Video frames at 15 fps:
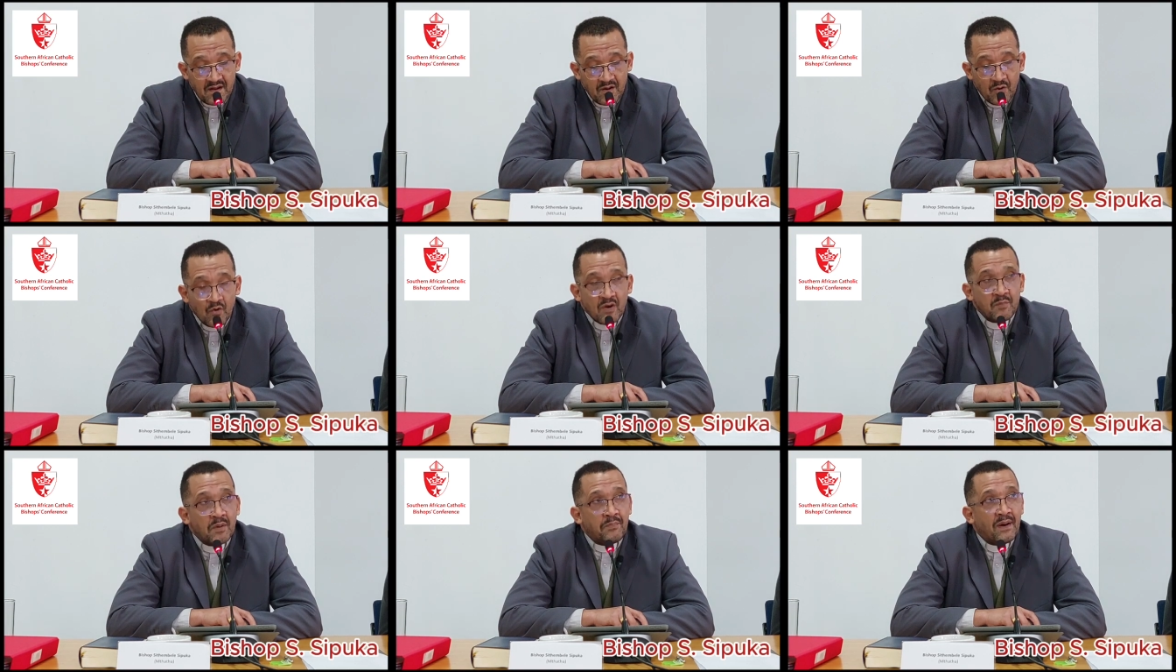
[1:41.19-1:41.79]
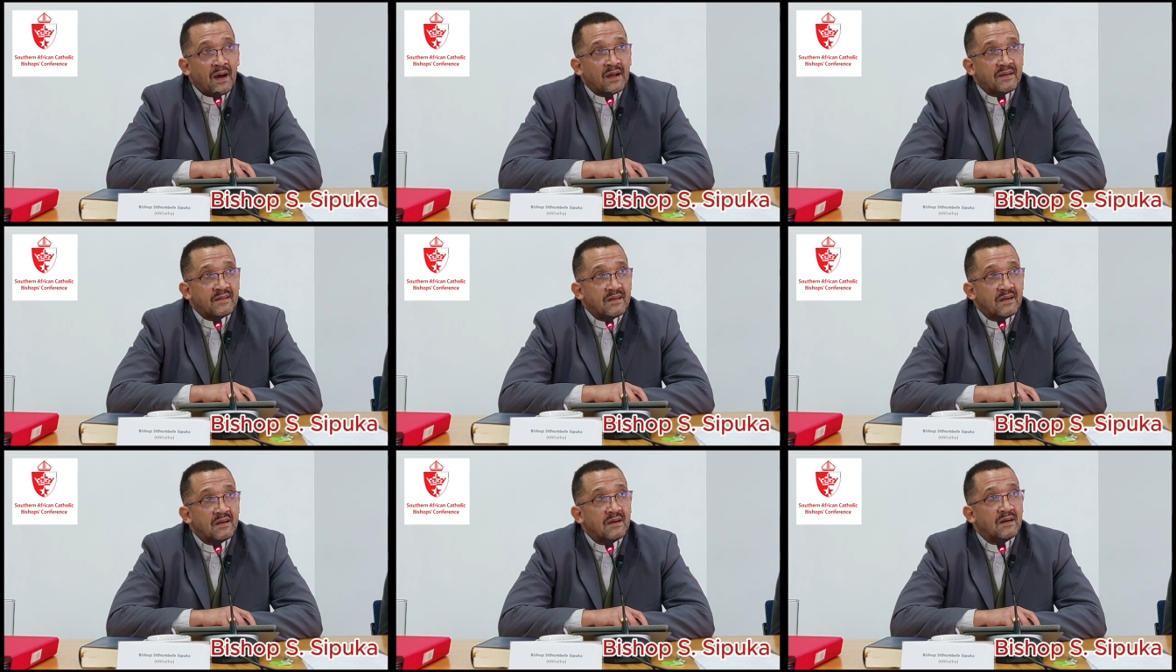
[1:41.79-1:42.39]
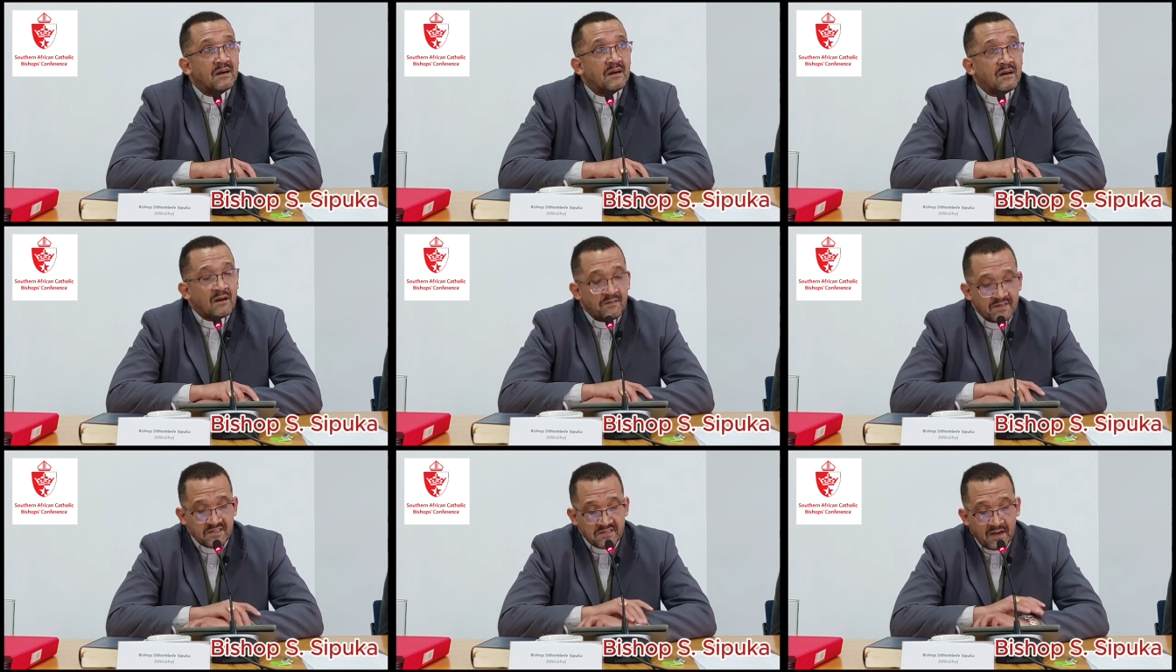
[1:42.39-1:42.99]
who will be part
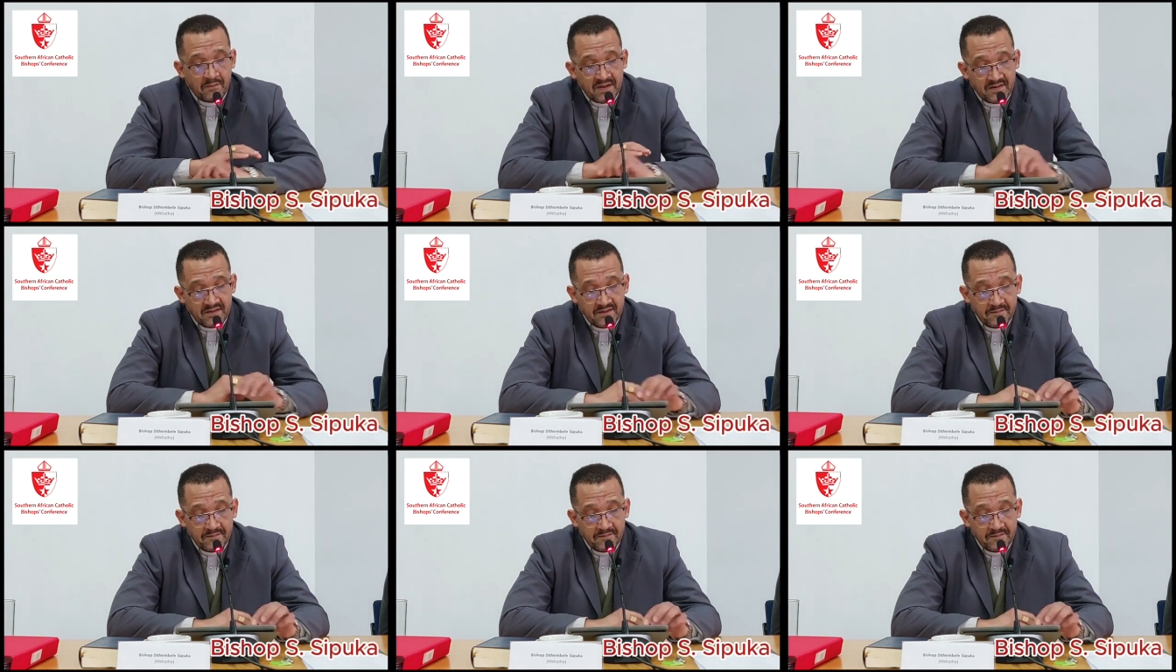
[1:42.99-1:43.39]
of the summit.